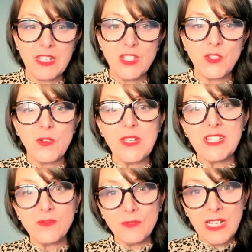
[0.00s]
So
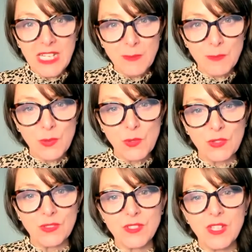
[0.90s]
it's really
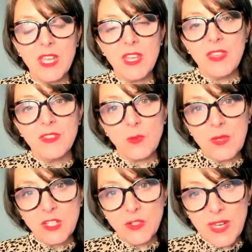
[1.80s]
important that we
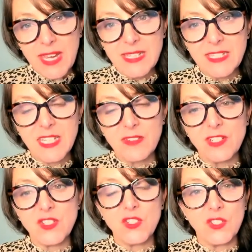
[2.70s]
create a
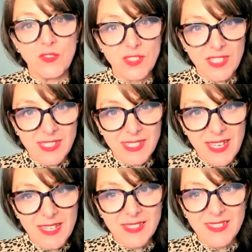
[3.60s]
definition of
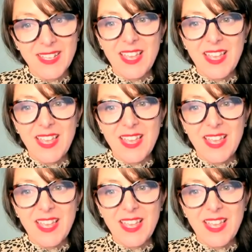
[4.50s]
success